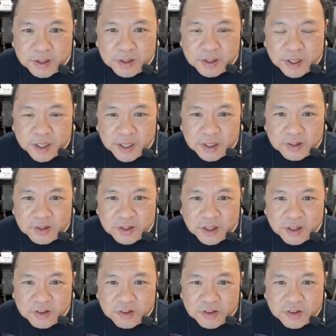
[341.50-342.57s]
about diet,
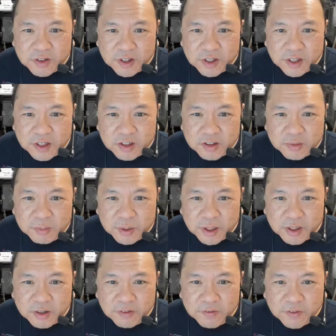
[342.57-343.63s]
exercise,
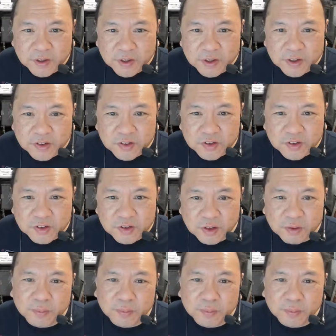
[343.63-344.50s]
blogging focus.